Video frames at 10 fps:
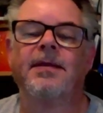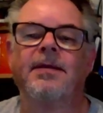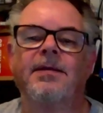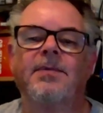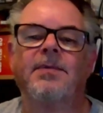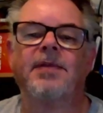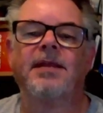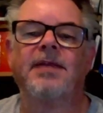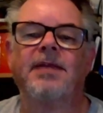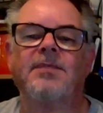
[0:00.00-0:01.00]
but they
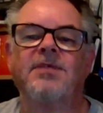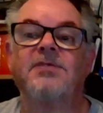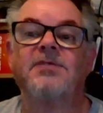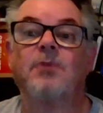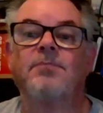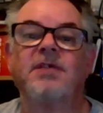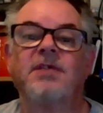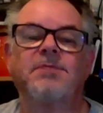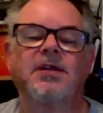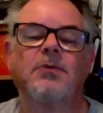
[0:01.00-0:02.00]
lend them. This
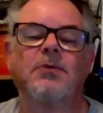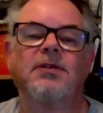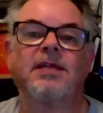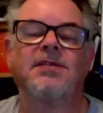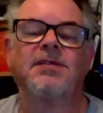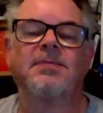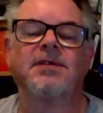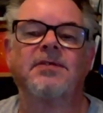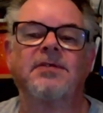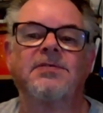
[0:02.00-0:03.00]
particular one lends
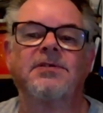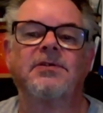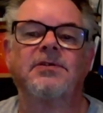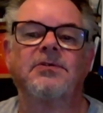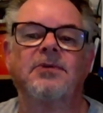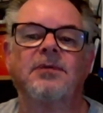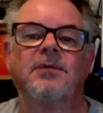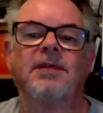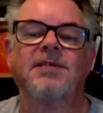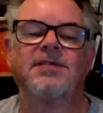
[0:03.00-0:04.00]
itself
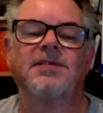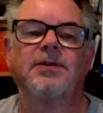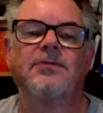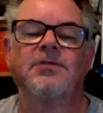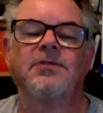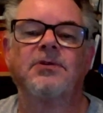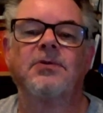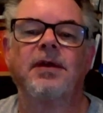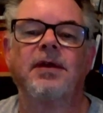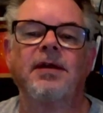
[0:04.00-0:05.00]
to
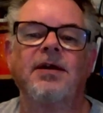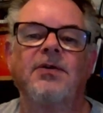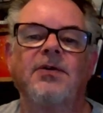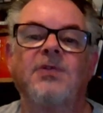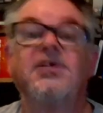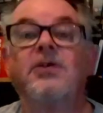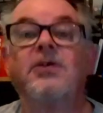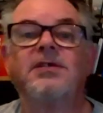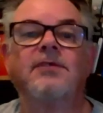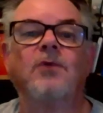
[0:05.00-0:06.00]
an
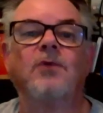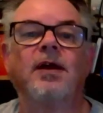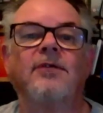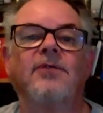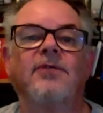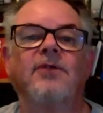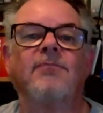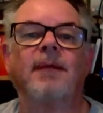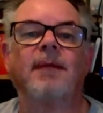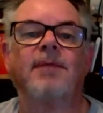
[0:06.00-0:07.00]
alternative way of
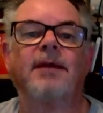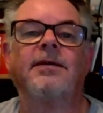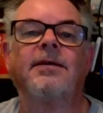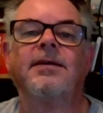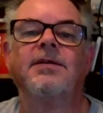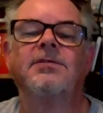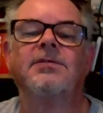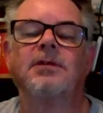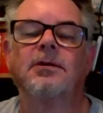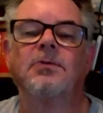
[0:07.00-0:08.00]
mapping.
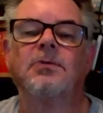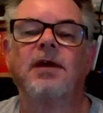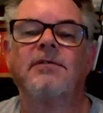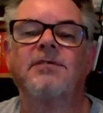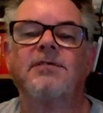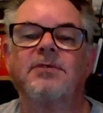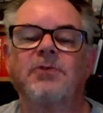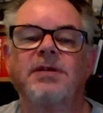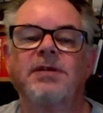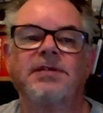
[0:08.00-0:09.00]
So whereas we
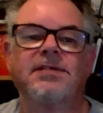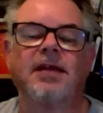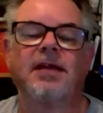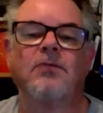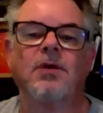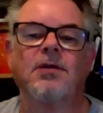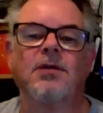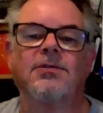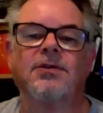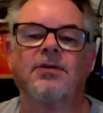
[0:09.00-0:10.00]
try to stick
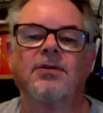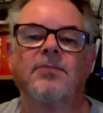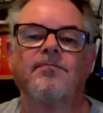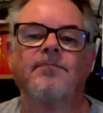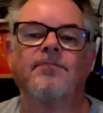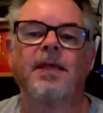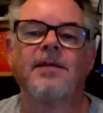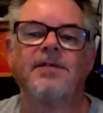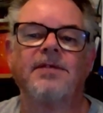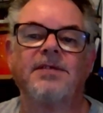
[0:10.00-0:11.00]
with the
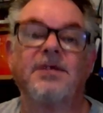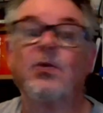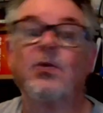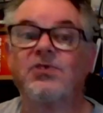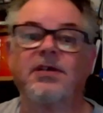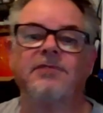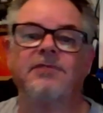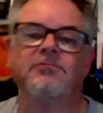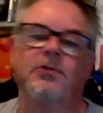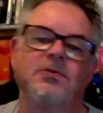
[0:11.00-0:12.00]
Xenology
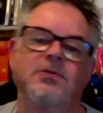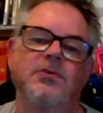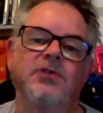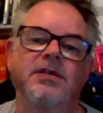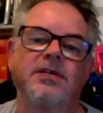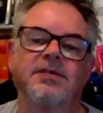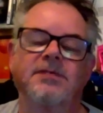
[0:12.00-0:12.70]
route, which is